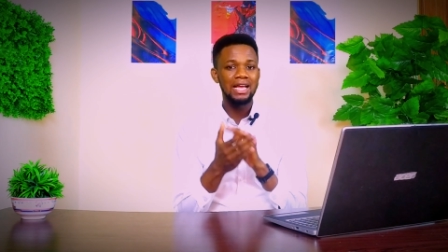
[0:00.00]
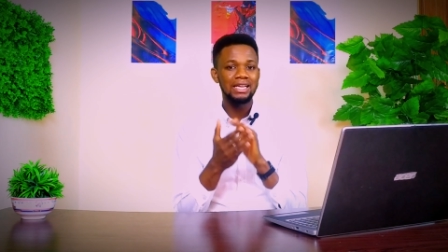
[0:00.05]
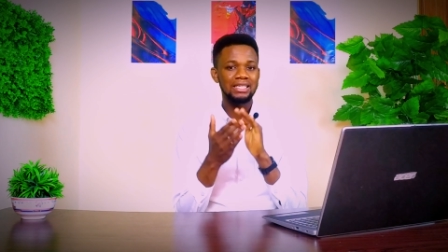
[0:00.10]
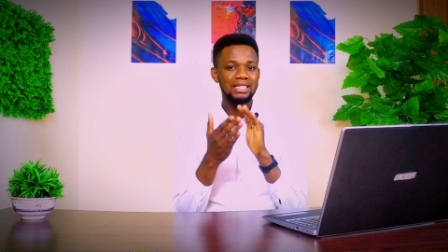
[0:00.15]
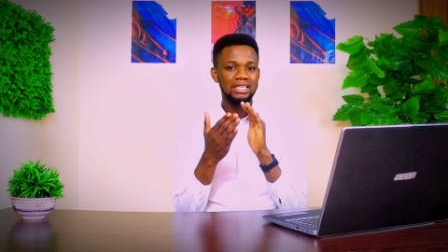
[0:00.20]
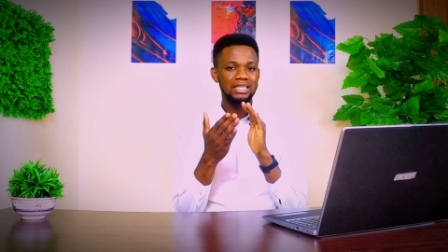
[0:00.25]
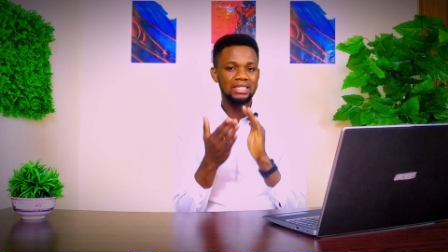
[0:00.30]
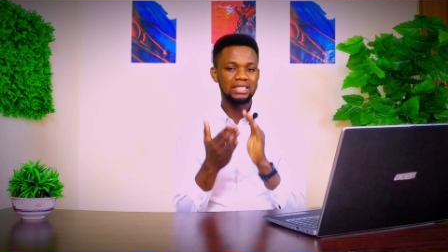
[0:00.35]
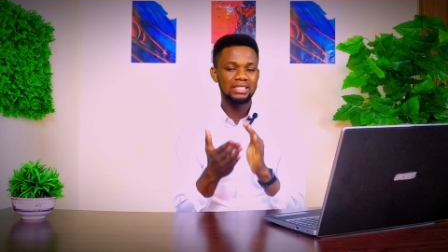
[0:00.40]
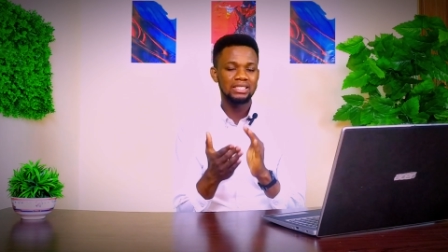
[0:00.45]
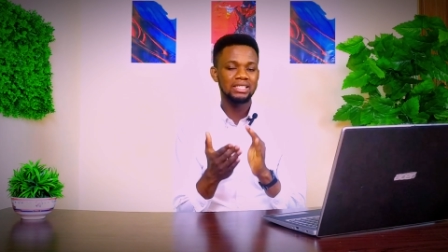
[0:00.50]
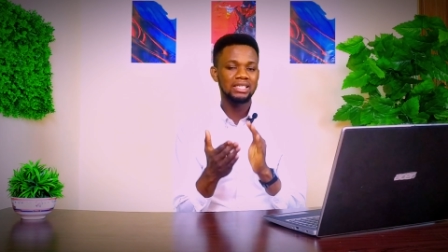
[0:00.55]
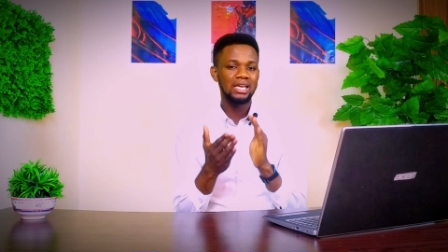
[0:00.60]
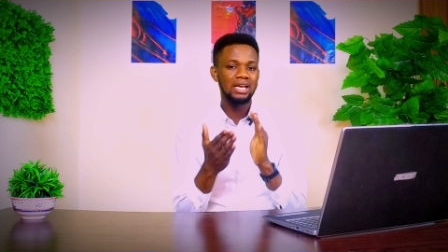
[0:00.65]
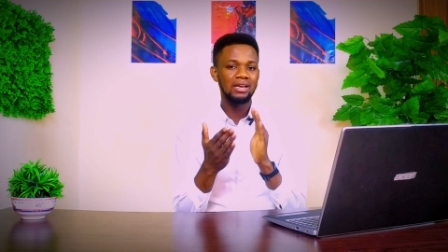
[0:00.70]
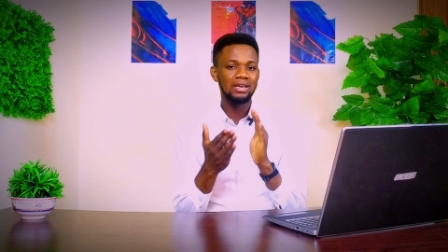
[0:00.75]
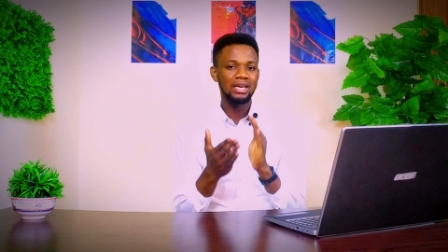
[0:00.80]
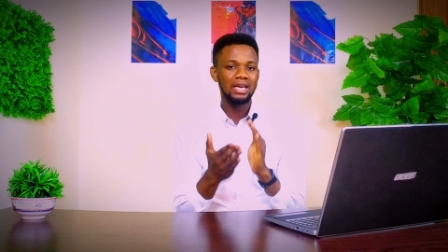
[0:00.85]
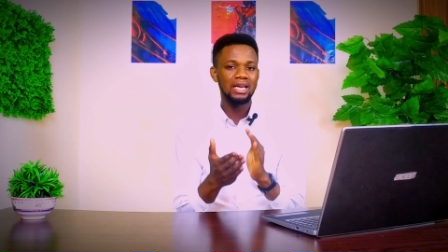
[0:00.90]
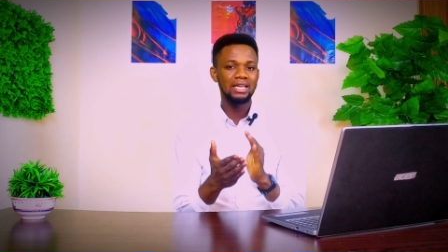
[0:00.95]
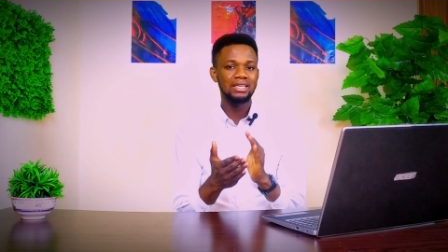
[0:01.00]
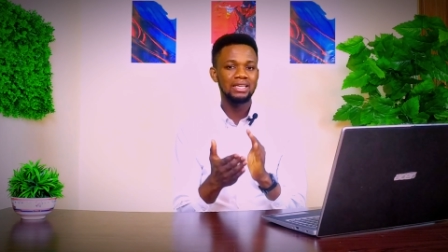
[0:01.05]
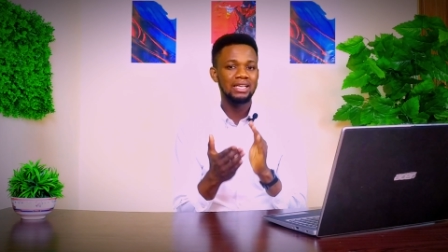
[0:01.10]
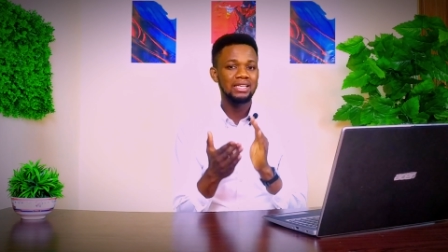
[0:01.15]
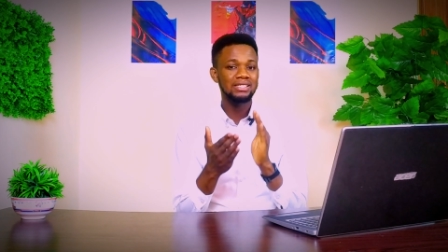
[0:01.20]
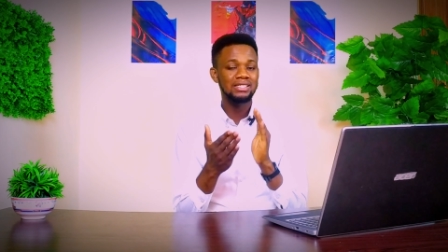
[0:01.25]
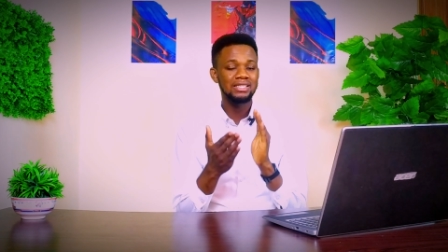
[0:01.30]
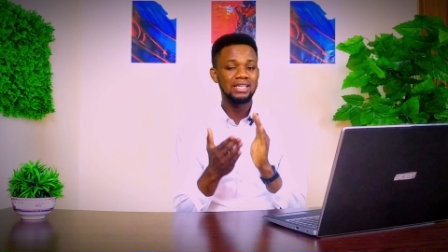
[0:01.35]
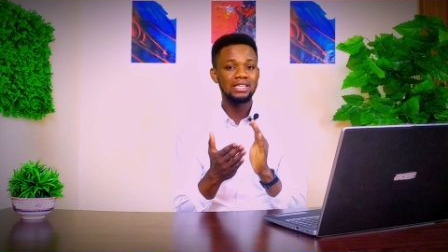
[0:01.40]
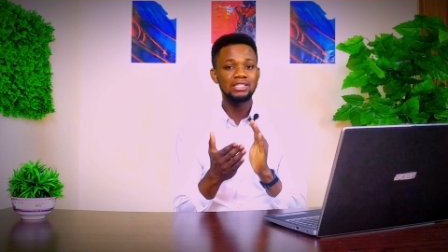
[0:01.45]
are there clinical
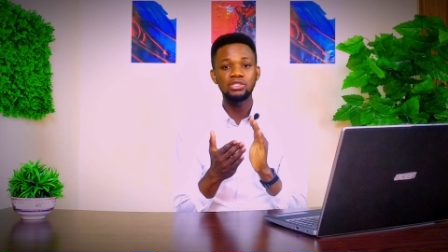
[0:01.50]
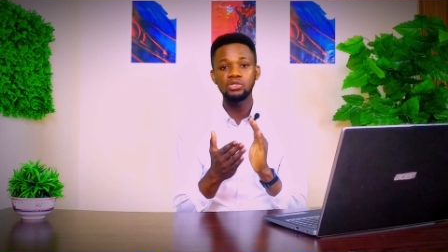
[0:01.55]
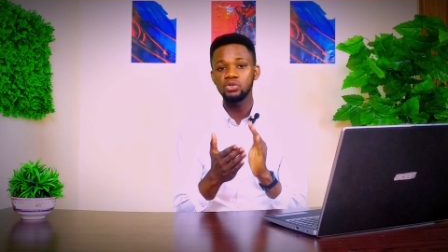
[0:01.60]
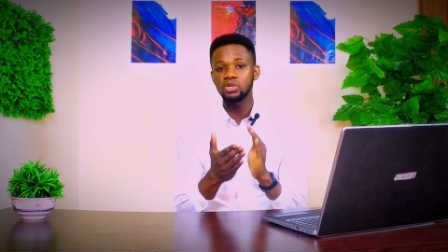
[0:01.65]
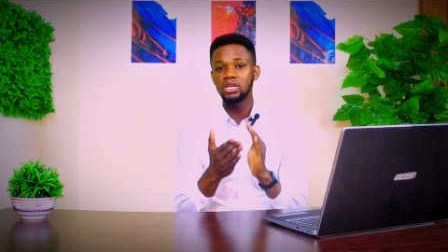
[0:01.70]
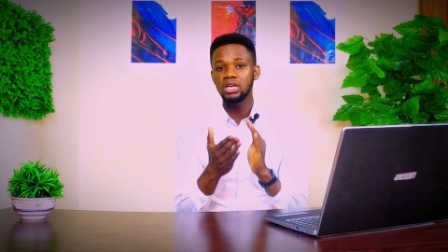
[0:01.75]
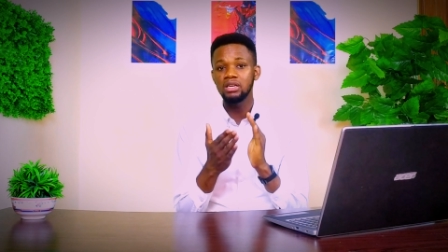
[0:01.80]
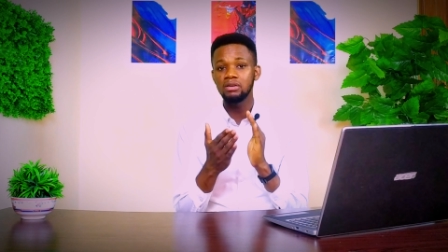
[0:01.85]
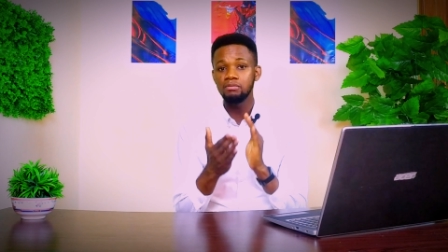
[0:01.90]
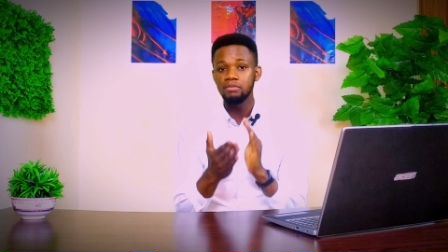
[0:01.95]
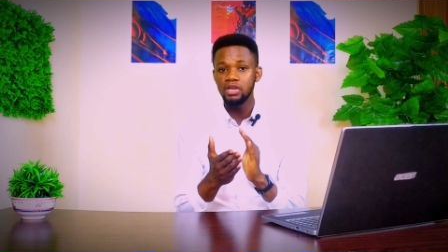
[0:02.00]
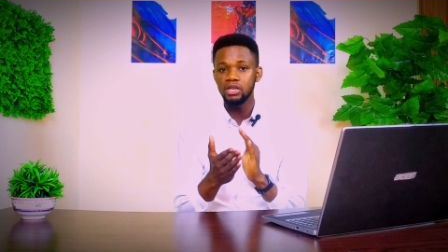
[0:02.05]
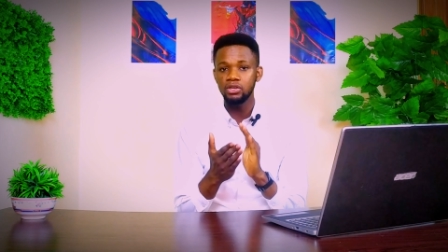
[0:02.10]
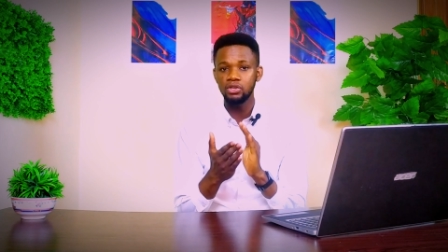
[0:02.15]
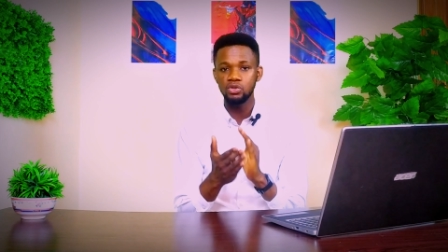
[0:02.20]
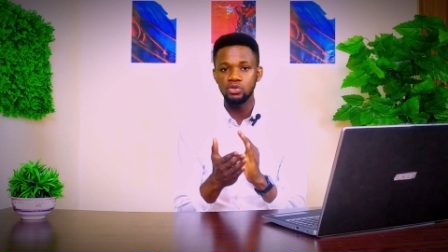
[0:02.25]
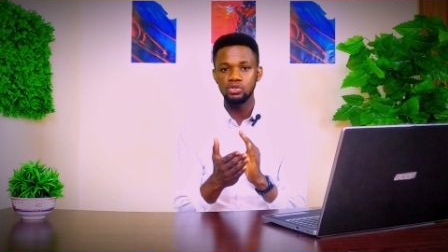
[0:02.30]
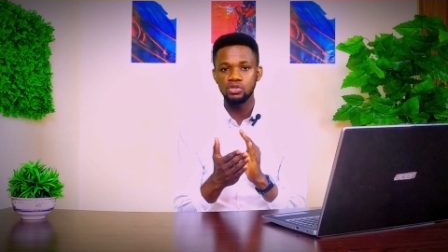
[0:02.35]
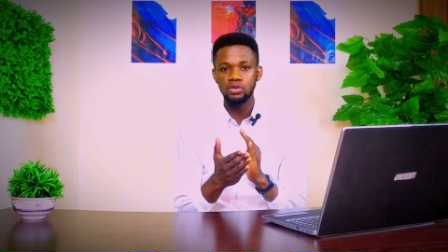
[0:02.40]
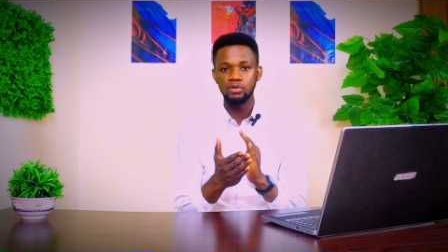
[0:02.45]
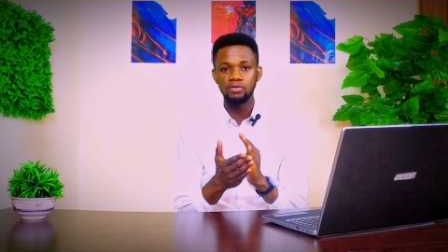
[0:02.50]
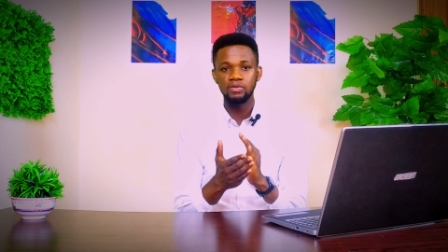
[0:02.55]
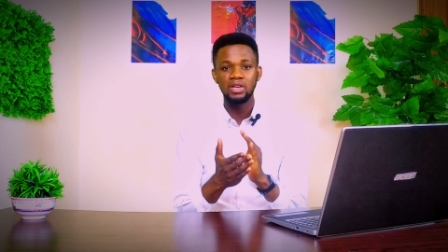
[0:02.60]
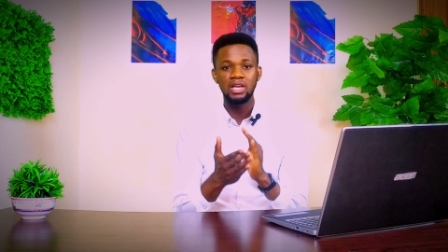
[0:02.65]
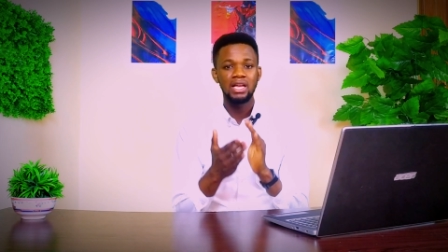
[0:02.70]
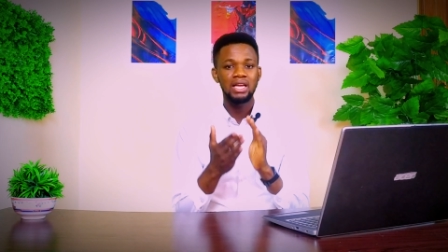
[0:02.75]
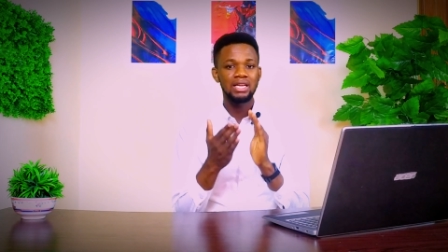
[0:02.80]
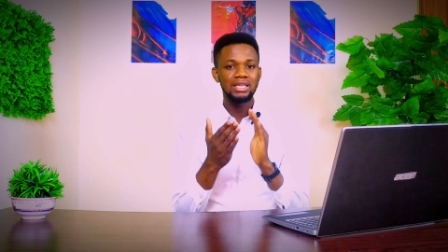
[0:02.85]
guidelines that you can make use of